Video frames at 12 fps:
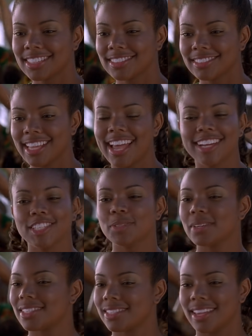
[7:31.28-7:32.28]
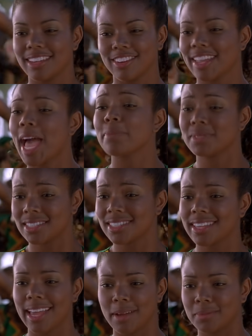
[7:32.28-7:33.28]
together in the spirit of friendly
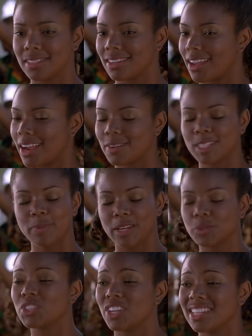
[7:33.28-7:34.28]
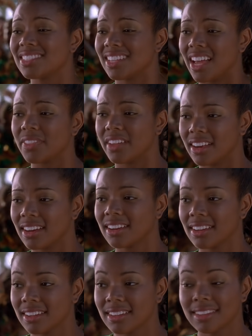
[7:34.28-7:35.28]
competition. I respect what you guys did out
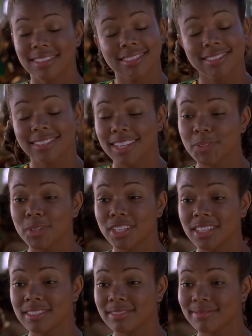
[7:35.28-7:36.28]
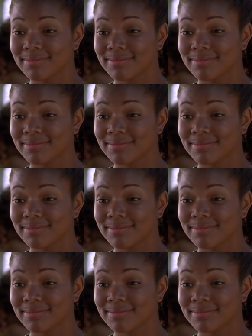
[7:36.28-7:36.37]
there. You guys were good.